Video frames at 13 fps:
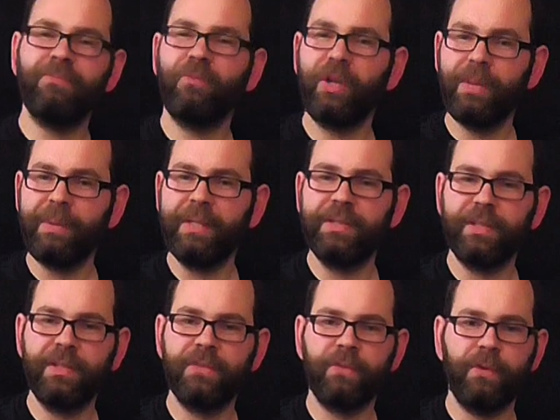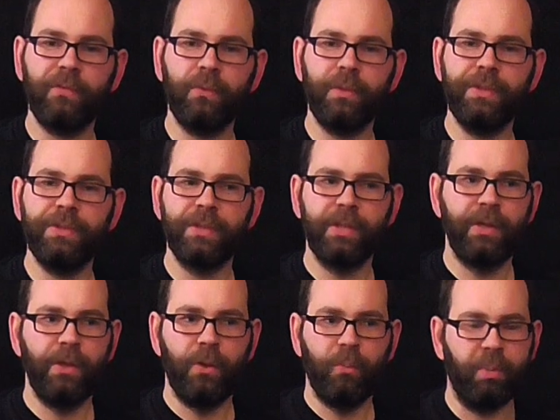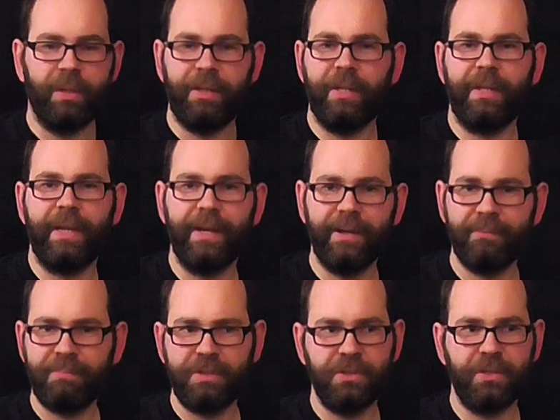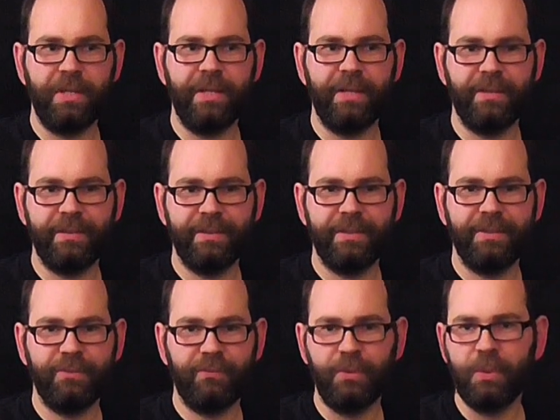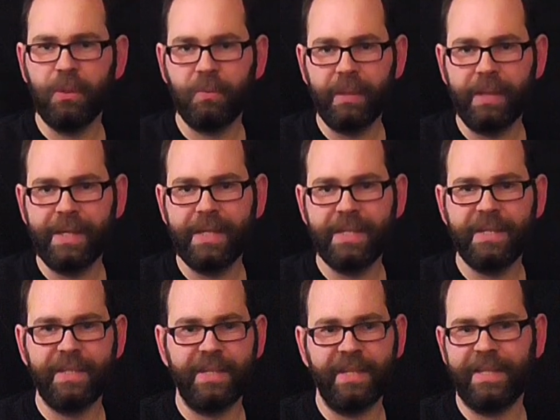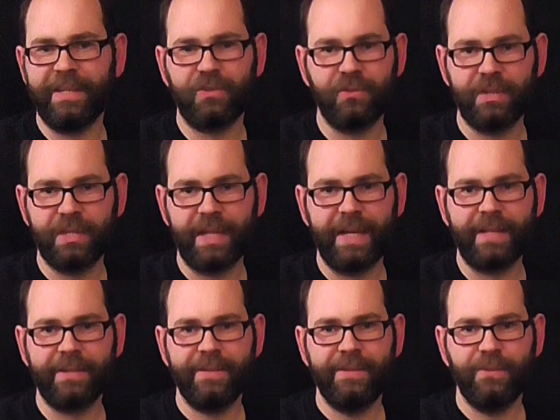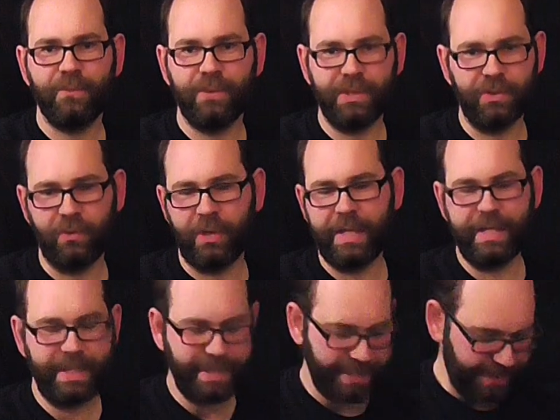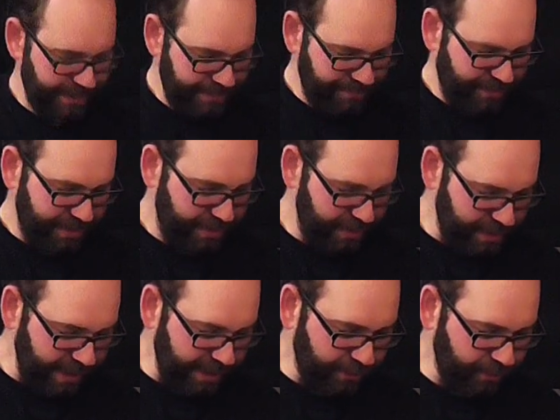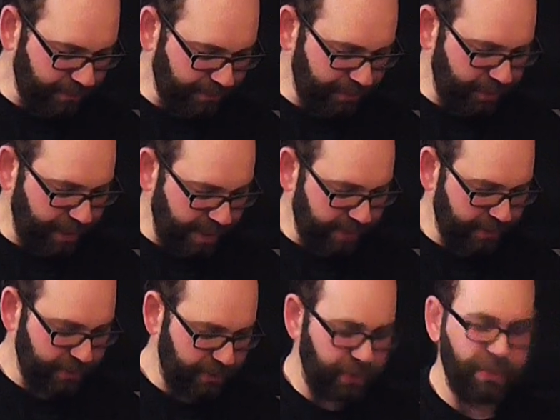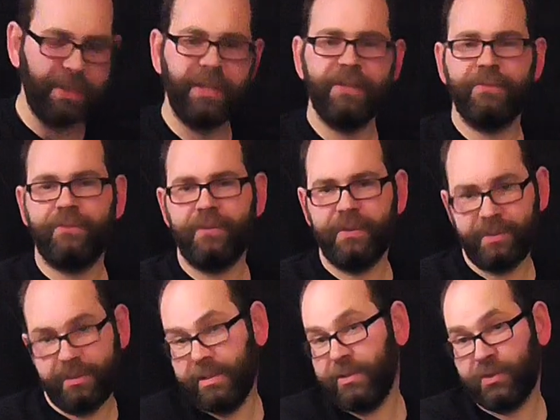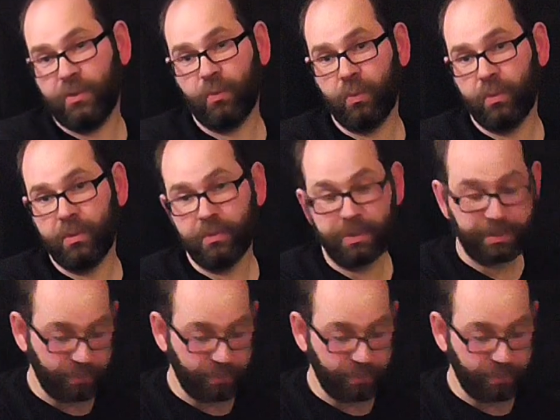really make sense fluff wise, but I didn't care because you feel no pain and you get an extra attack, which is great. So now you cannot do it if it's your warlord,